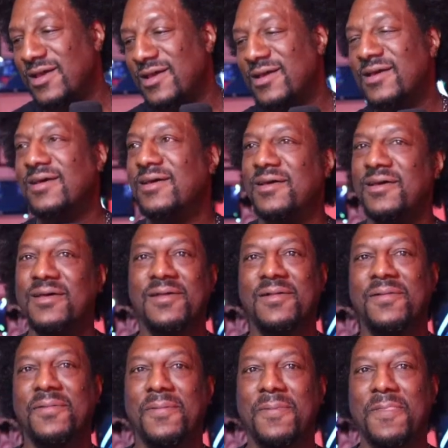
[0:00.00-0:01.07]
if God
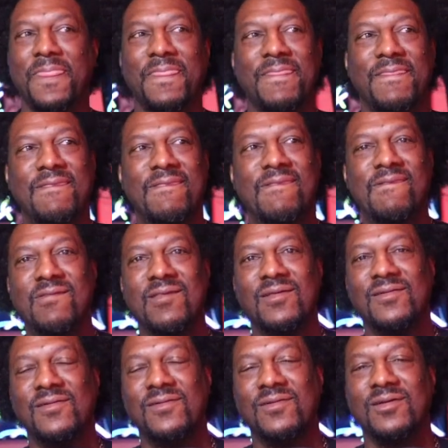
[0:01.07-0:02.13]
willing, we're
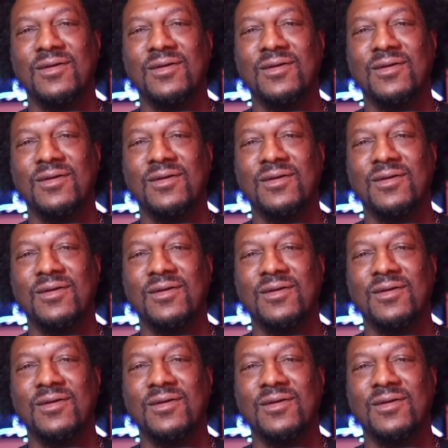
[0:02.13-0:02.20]
gonna be